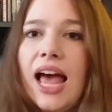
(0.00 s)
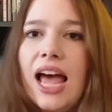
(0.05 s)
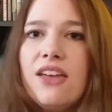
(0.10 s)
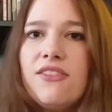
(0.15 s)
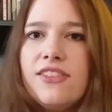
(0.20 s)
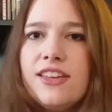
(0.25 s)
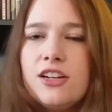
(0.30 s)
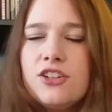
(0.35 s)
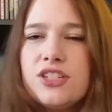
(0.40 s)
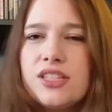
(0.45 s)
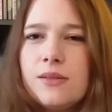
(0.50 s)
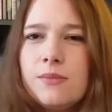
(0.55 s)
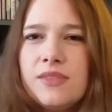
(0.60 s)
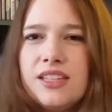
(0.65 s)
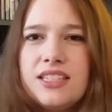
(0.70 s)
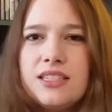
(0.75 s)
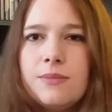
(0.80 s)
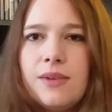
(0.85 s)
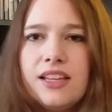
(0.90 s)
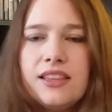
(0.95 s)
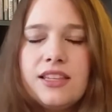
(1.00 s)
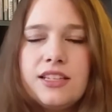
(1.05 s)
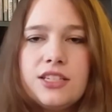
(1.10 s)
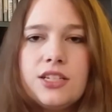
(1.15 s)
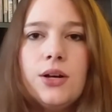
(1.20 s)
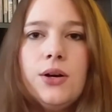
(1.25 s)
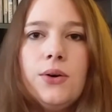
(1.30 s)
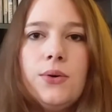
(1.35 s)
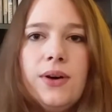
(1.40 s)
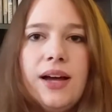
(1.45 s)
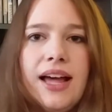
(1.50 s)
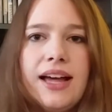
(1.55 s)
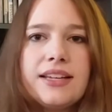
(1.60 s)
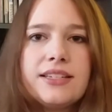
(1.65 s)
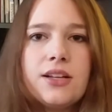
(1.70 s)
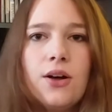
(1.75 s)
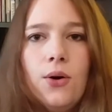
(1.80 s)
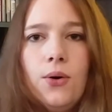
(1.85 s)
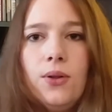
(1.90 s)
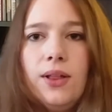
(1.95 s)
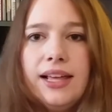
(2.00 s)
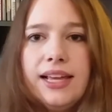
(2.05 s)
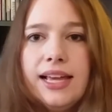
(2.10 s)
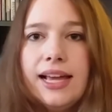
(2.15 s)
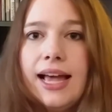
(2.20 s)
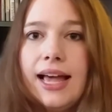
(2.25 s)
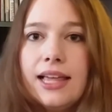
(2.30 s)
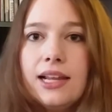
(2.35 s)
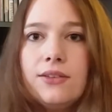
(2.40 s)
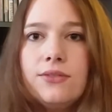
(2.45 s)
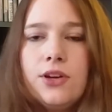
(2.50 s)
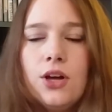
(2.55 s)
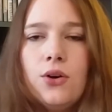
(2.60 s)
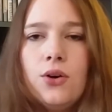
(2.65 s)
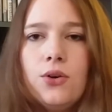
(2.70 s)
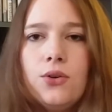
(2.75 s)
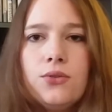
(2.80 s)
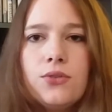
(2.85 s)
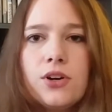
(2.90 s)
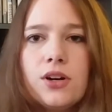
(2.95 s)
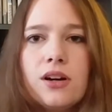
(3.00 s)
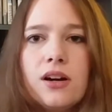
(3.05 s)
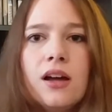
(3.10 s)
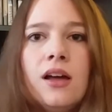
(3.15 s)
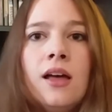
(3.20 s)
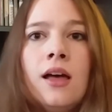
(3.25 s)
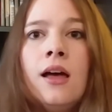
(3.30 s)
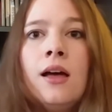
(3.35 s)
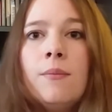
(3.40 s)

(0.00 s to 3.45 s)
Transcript: I finished them this month, and so as a whole, I can kind of go over